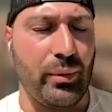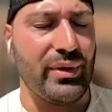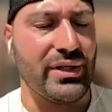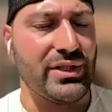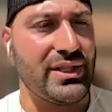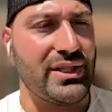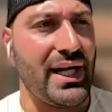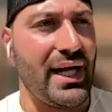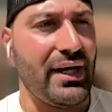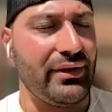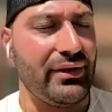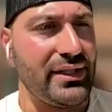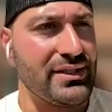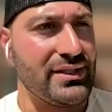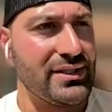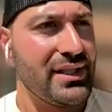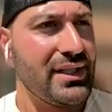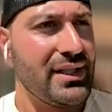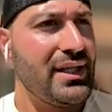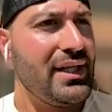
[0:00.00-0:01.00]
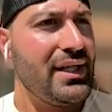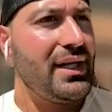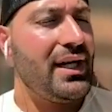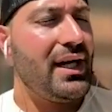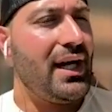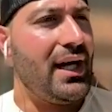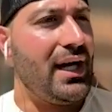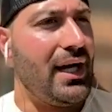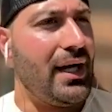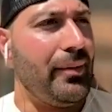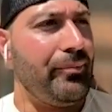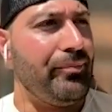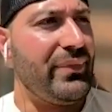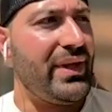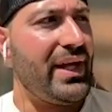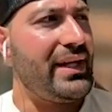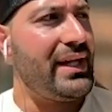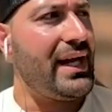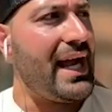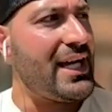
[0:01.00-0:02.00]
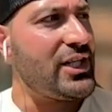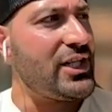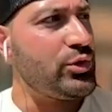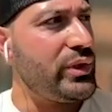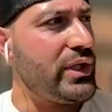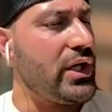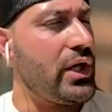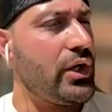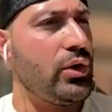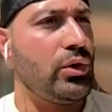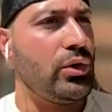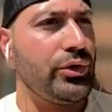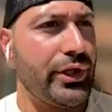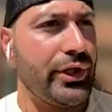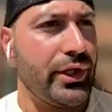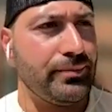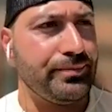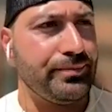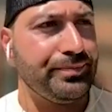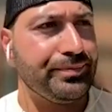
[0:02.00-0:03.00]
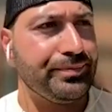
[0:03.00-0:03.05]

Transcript: personalities. And then as we got older,